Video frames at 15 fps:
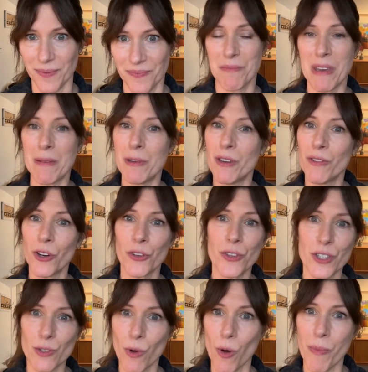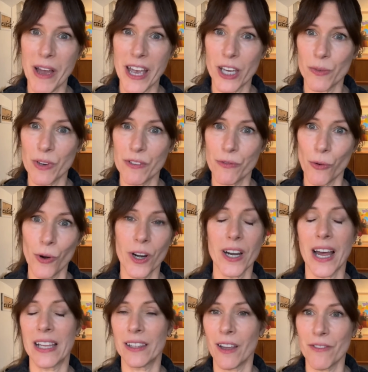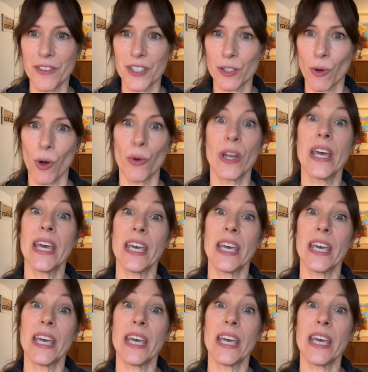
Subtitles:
Maybe you've heard this quote by Henry Ford. I love this quote.